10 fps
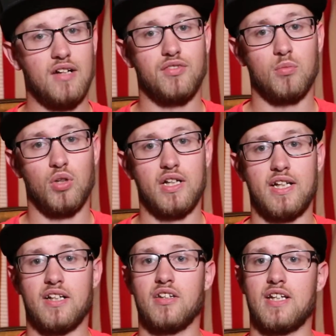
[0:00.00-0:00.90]
now from what I
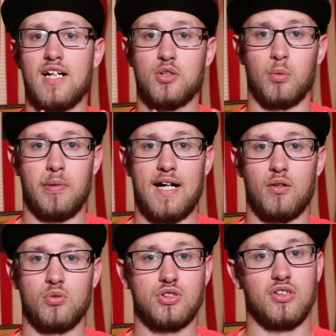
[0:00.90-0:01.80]
hear, the actual
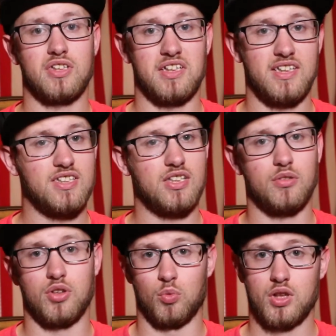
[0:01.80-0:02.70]
paddles on the Elite
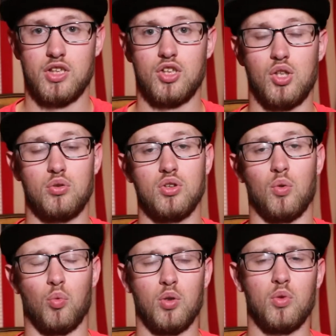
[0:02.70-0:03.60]
Series 1 controller
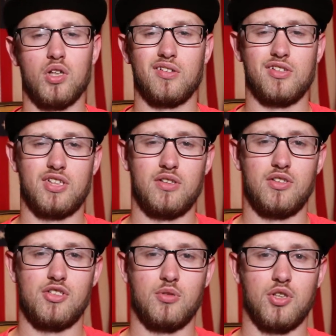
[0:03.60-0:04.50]
will work on the
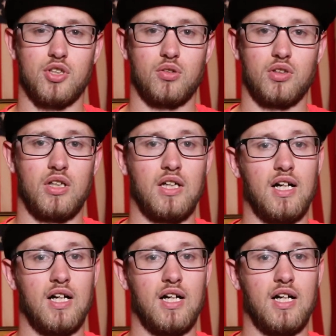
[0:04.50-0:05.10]
Series 2 controller,